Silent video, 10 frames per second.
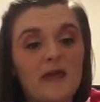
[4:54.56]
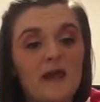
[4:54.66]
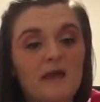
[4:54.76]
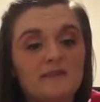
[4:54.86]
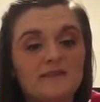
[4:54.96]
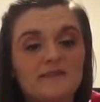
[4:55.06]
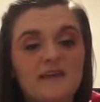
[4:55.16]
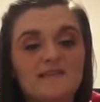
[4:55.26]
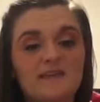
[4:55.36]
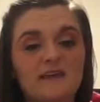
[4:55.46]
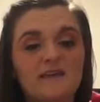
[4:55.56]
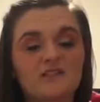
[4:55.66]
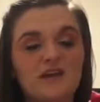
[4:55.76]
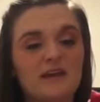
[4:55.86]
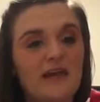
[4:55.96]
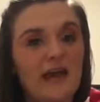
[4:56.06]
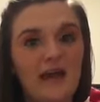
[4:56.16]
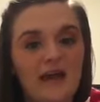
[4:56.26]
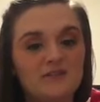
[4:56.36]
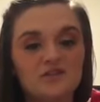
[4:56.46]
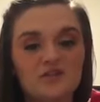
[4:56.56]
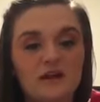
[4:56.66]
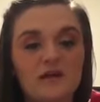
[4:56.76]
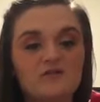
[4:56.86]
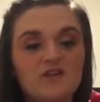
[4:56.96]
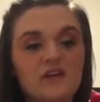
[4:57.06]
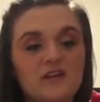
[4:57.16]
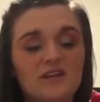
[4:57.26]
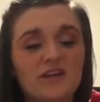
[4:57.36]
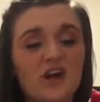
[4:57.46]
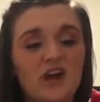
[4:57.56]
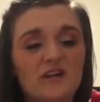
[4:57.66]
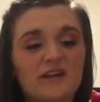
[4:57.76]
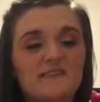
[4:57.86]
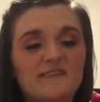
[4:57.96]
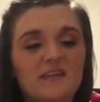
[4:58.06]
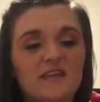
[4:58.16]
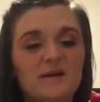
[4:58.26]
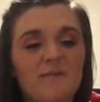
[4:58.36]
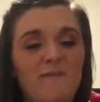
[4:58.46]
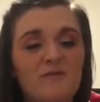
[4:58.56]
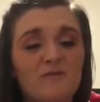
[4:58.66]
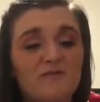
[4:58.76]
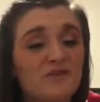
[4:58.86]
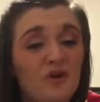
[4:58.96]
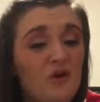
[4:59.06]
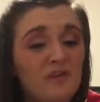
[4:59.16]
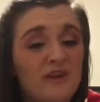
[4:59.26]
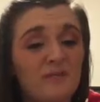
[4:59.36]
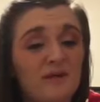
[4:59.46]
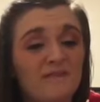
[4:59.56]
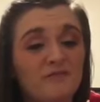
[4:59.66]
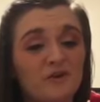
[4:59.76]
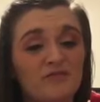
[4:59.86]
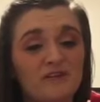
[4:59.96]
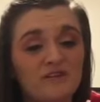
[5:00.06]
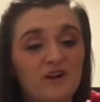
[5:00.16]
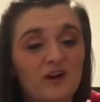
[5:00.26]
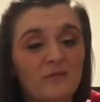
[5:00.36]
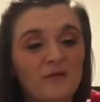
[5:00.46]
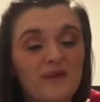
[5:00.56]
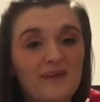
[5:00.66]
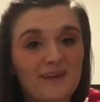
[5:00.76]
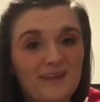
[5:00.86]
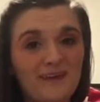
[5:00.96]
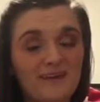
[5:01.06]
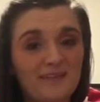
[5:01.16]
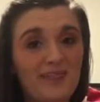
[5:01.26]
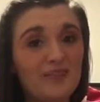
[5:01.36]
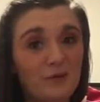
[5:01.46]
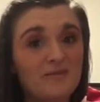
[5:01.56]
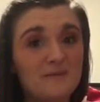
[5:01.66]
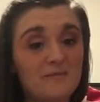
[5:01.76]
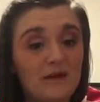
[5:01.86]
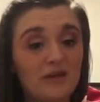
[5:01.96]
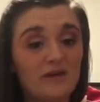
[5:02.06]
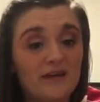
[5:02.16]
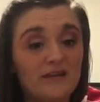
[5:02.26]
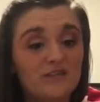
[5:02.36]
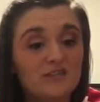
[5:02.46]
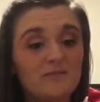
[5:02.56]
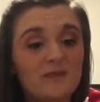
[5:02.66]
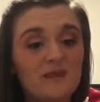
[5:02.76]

At the 6th landing, Jack had to crouch. The concrete ceiling above it was only about 4 feet tall. and there was a metal hitch.